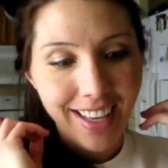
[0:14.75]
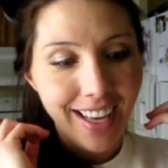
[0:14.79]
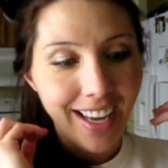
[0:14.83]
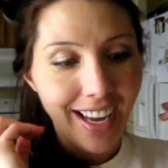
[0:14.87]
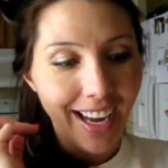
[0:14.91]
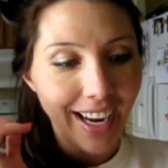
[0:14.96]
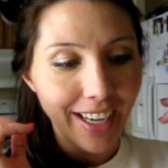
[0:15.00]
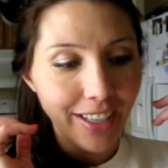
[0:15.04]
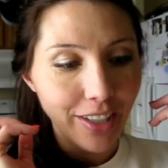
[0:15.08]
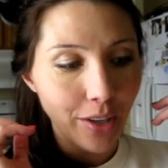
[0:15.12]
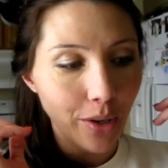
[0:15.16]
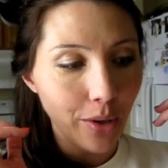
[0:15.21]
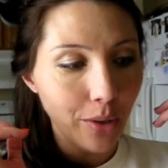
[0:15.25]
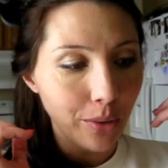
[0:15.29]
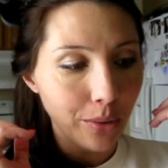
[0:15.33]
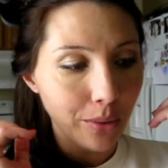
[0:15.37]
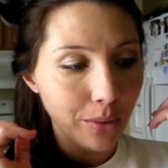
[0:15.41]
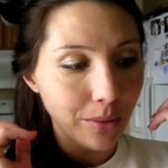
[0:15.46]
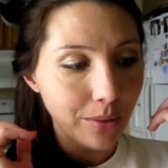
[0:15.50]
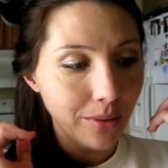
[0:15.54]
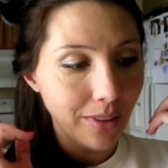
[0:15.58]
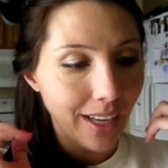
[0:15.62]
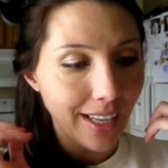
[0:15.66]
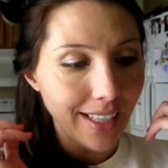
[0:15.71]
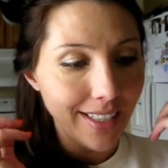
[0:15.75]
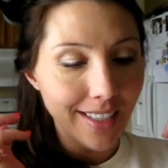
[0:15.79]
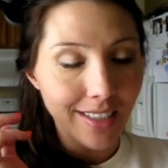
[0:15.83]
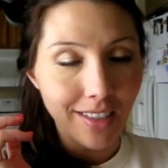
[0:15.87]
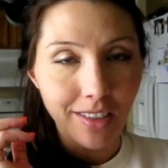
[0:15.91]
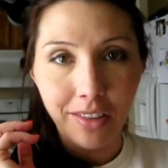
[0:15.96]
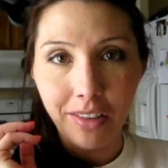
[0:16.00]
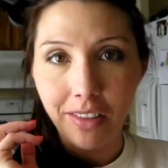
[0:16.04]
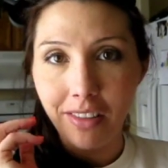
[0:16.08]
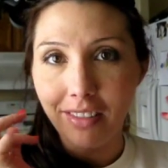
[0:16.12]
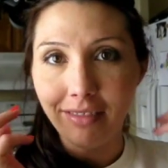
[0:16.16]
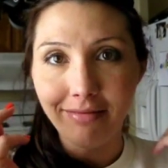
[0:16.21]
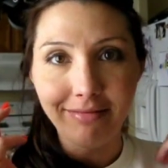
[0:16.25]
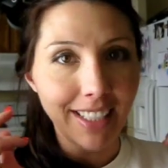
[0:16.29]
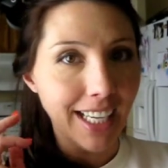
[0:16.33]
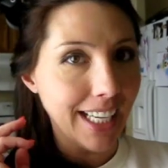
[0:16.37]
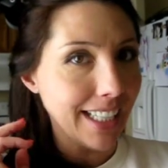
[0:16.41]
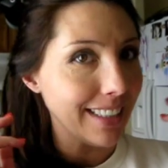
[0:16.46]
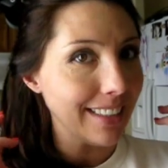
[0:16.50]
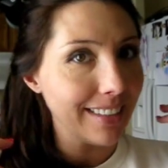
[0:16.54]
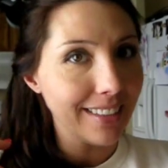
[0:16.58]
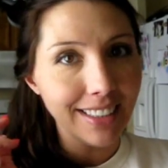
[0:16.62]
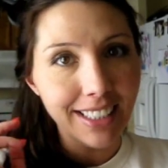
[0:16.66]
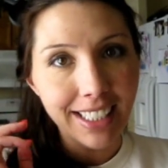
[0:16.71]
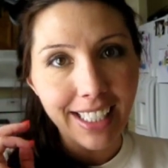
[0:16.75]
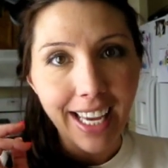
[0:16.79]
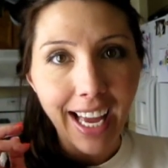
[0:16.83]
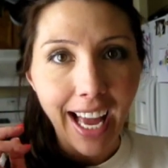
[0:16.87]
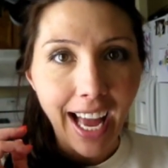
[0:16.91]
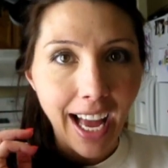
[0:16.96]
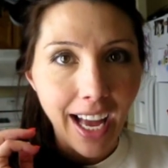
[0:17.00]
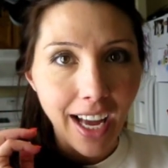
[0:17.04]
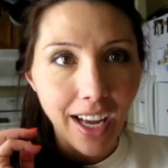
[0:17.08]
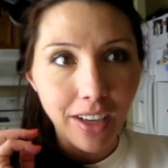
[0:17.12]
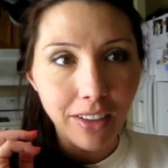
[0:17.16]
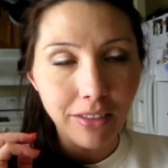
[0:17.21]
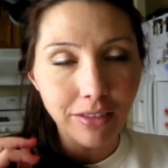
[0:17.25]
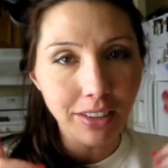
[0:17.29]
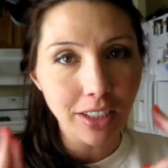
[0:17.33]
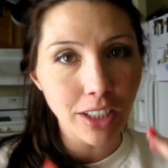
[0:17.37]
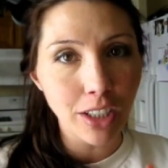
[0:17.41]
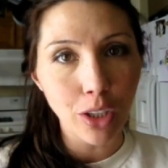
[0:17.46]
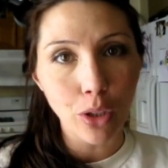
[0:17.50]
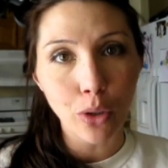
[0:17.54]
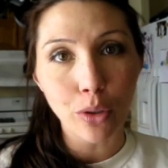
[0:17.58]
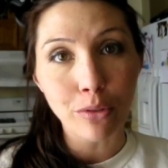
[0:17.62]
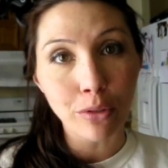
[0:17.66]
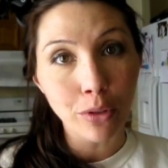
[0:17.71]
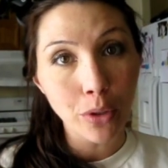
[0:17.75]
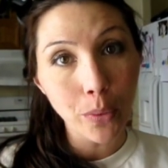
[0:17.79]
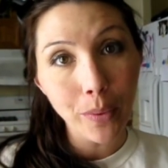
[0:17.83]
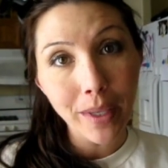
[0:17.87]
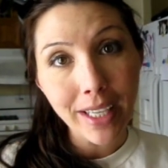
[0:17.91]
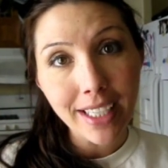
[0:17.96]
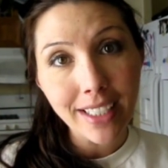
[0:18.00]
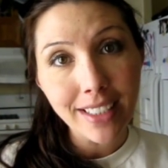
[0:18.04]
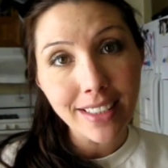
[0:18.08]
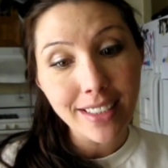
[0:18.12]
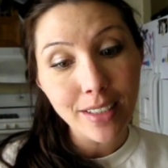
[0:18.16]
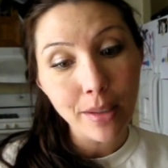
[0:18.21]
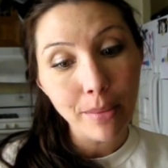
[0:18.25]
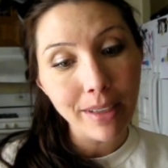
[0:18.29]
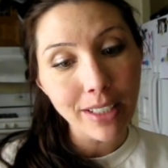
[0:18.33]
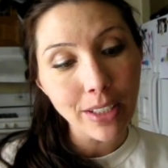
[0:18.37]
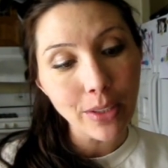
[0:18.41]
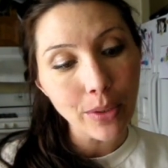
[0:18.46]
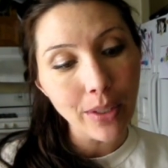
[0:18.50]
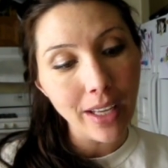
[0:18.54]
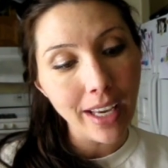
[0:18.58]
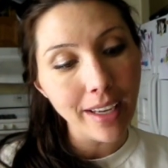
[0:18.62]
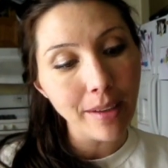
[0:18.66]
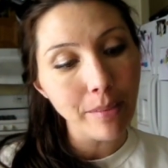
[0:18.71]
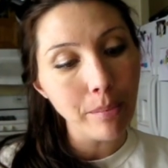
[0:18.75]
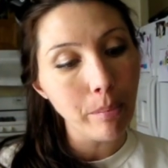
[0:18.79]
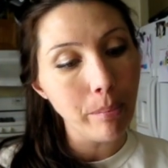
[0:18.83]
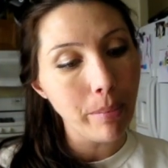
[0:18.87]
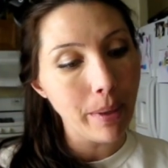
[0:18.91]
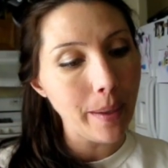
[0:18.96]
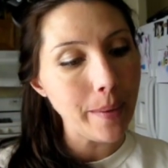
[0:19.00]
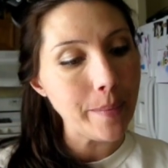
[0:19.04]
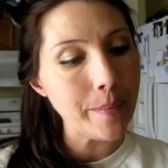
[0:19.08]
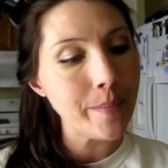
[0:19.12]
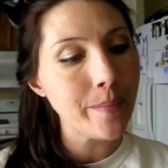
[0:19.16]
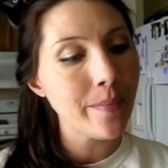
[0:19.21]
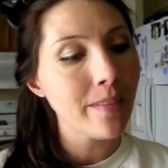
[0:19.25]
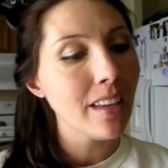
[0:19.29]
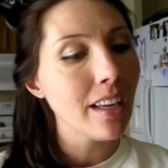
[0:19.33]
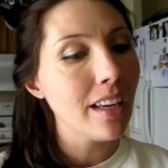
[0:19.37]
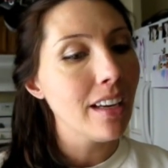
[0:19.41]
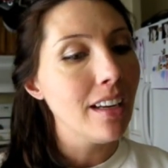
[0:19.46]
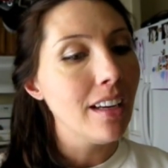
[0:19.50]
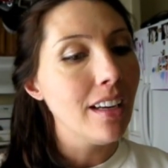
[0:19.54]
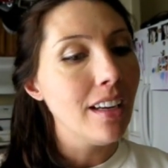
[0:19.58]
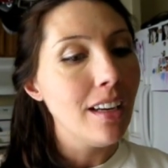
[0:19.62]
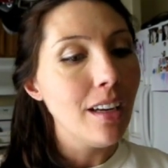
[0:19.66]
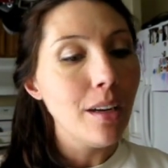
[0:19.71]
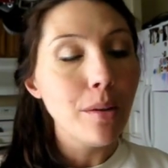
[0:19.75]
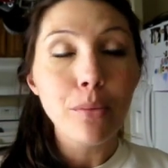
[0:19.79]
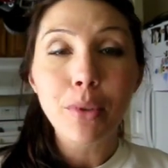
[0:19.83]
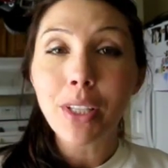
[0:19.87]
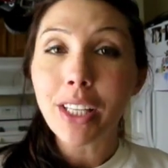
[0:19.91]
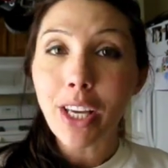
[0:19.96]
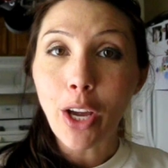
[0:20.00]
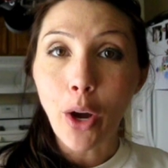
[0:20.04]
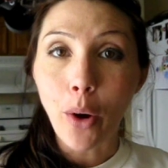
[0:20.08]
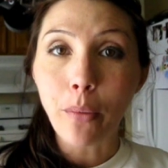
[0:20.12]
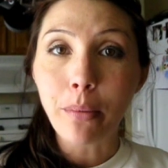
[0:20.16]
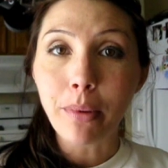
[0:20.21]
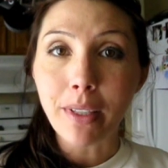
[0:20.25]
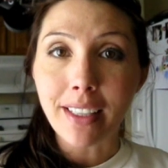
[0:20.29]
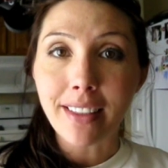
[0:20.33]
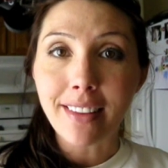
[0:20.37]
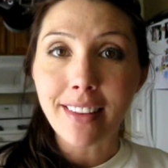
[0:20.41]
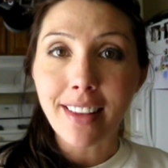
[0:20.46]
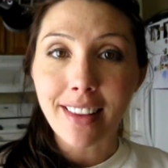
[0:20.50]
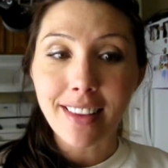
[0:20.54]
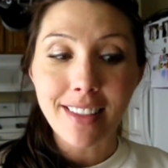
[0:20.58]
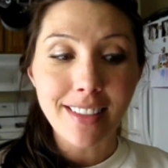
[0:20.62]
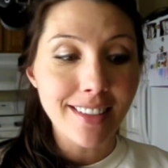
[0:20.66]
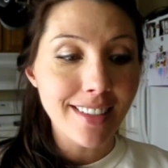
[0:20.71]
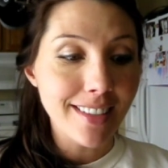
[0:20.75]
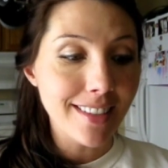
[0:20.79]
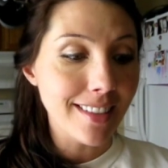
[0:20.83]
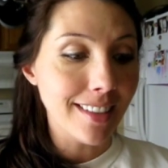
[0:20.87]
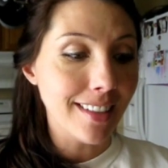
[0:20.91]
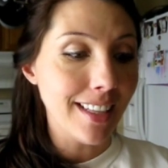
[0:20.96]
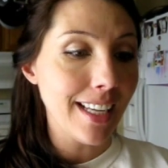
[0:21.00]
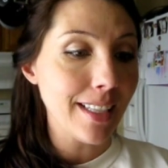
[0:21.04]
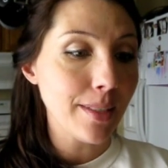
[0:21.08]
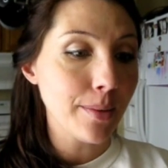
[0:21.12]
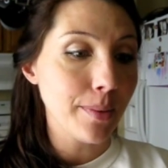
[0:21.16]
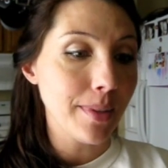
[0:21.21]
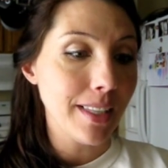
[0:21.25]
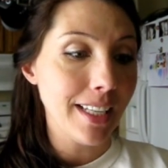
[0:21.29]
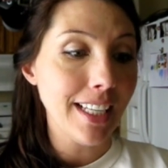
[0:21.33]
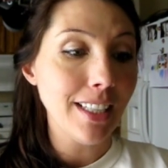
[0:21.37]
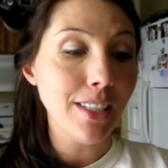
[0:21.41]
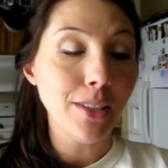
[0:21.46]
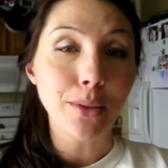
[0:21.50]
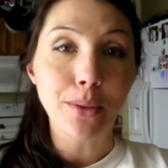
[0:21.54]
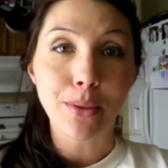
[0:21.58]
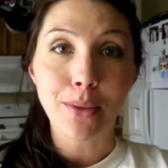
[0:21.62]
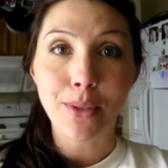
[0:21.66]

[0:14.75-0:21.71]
I know I still technically have a little over a week till my due date, but really hoping that this is the last one that I do.